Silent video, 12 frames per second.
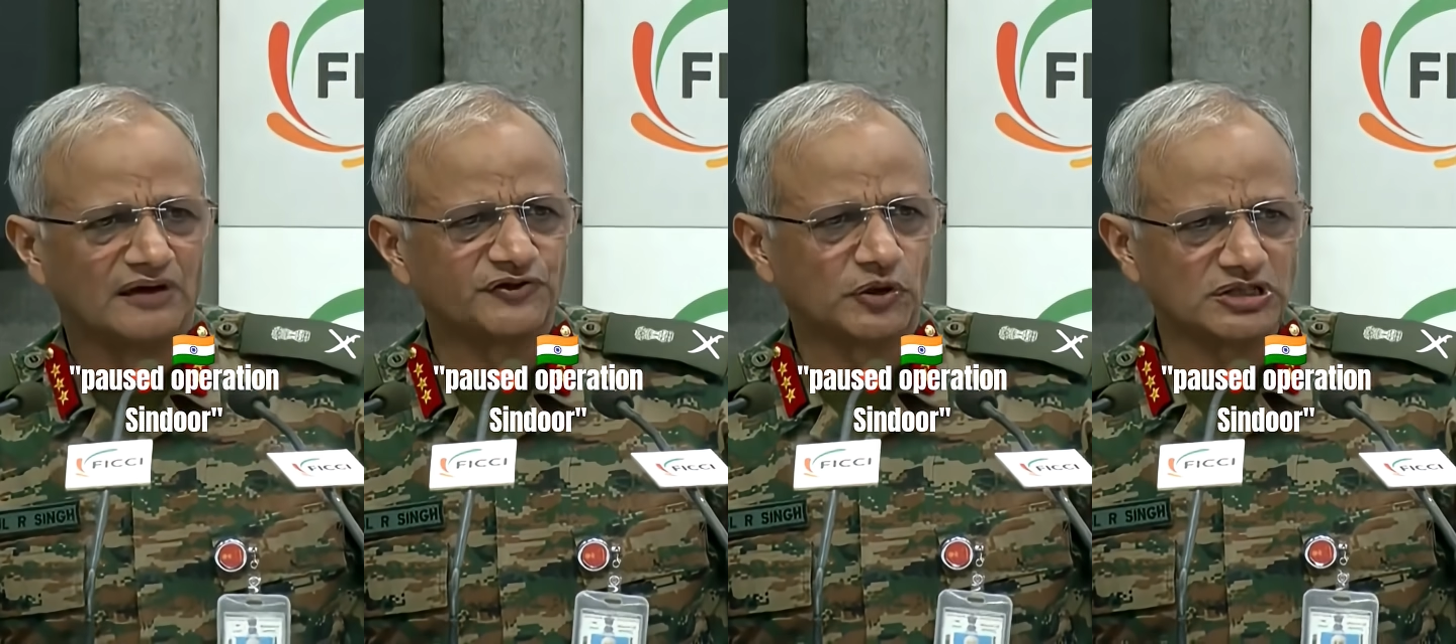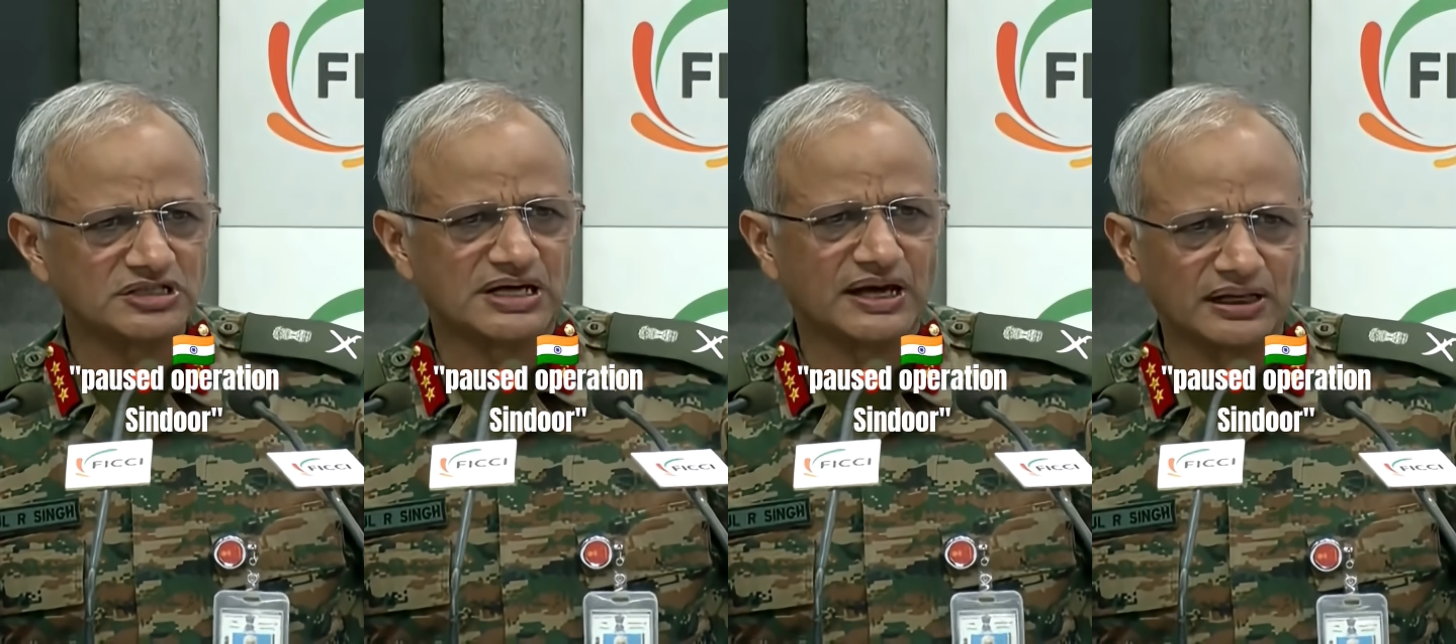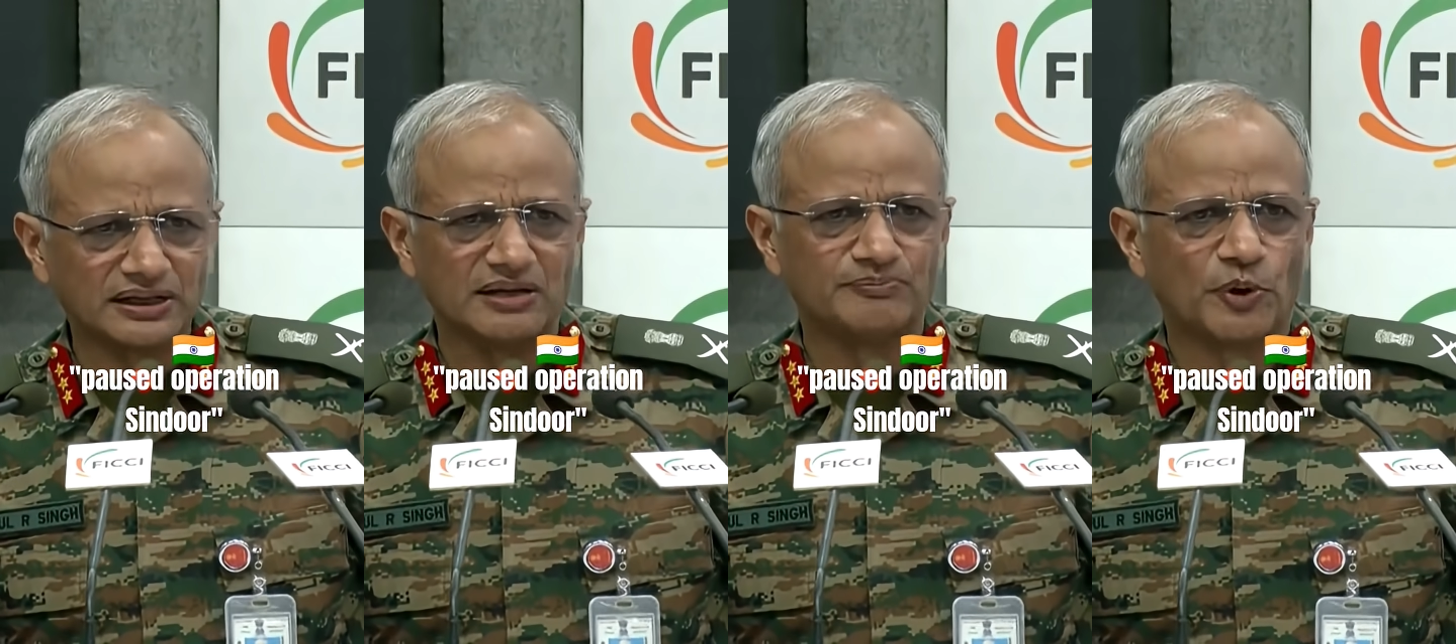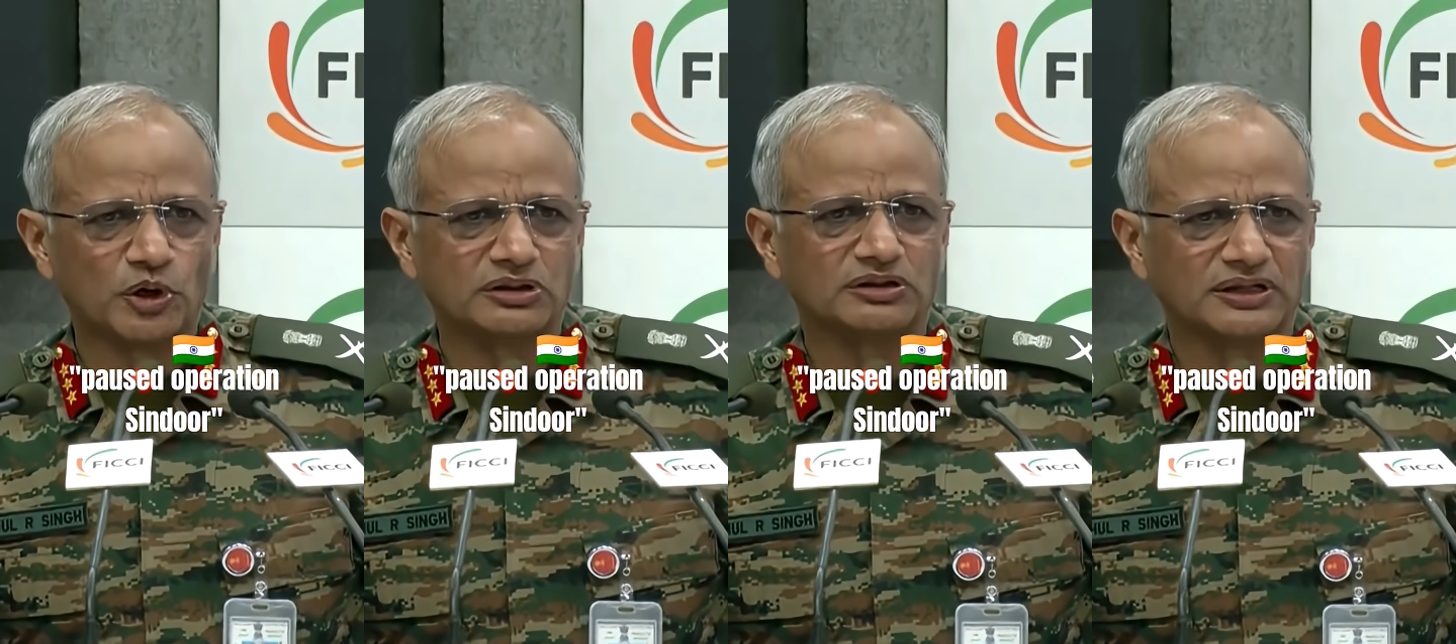Of course, another
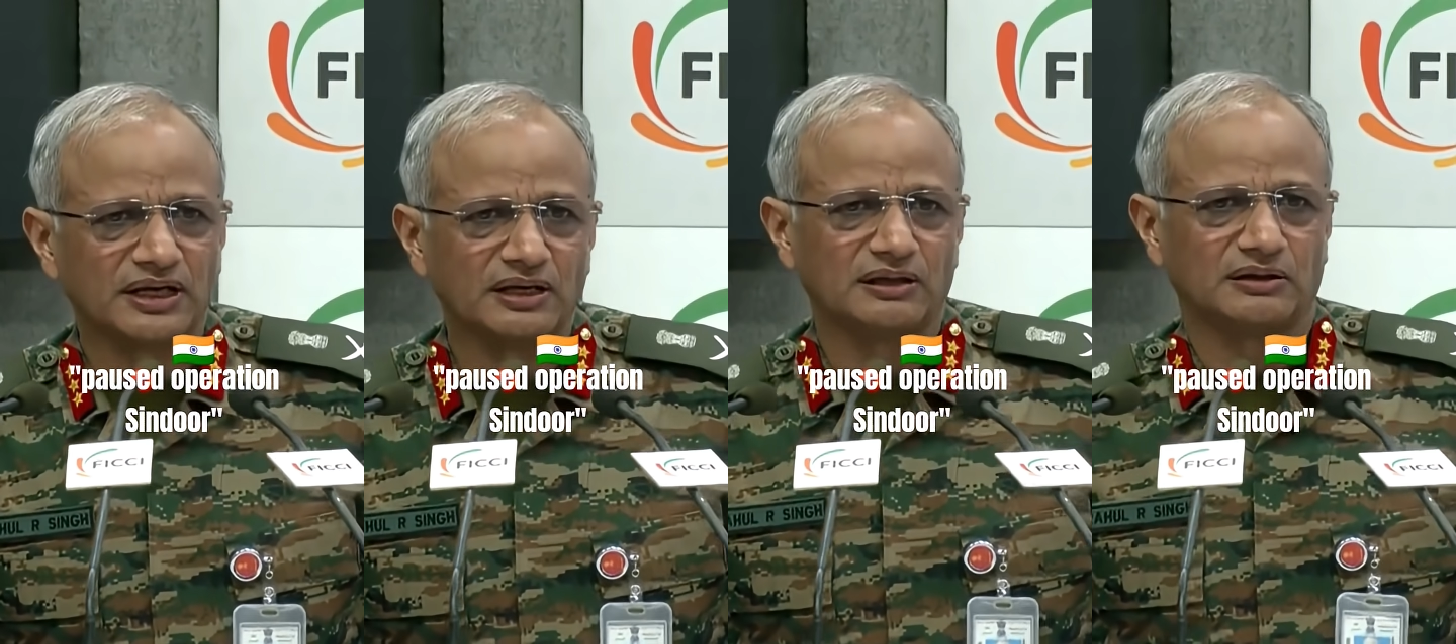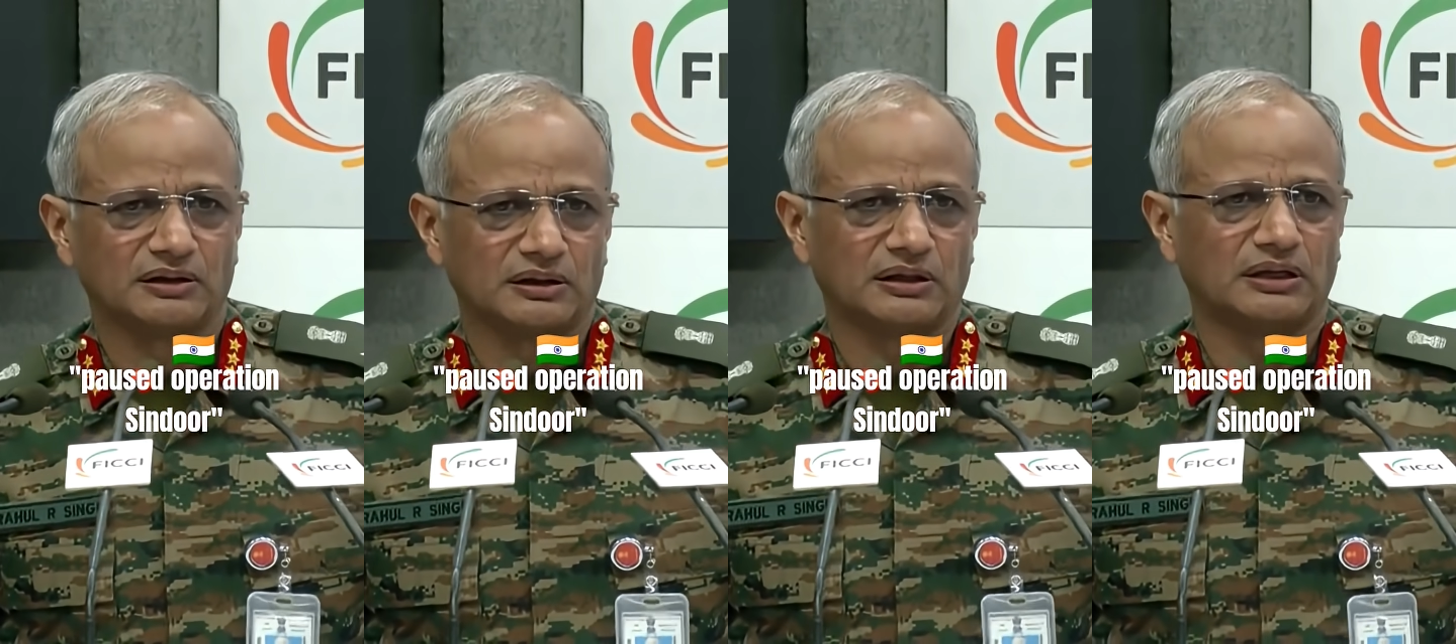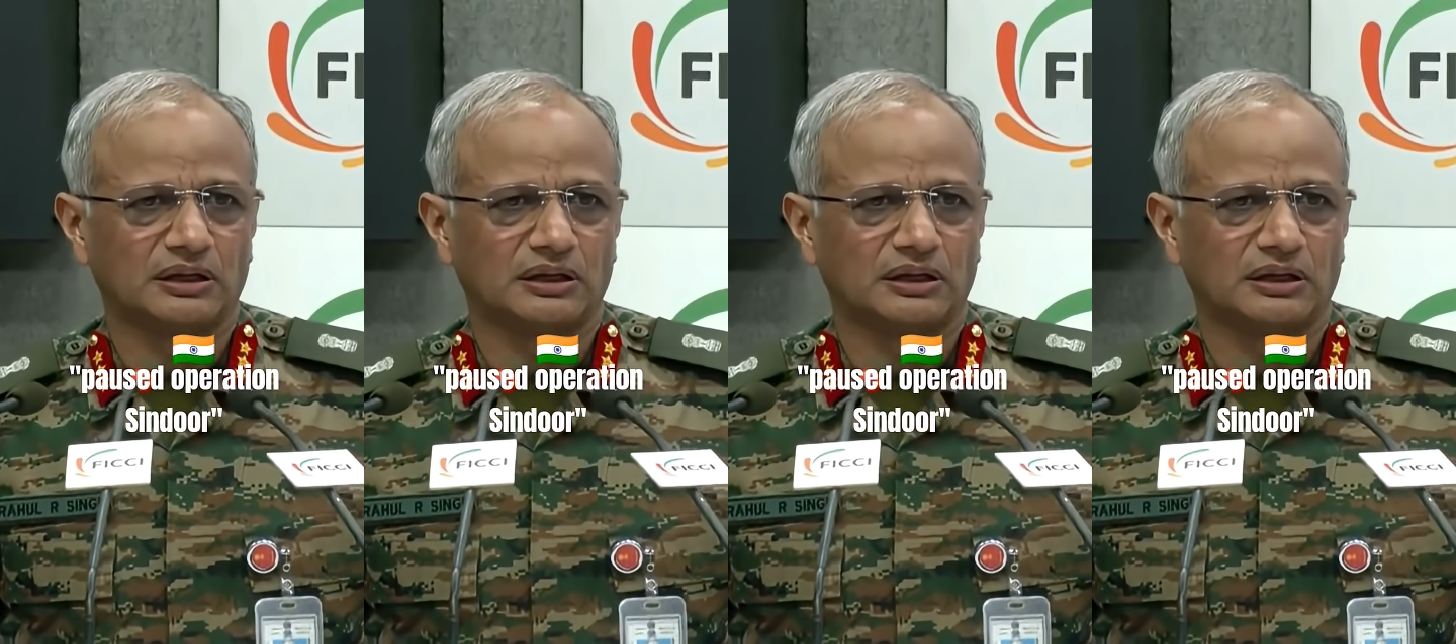important thing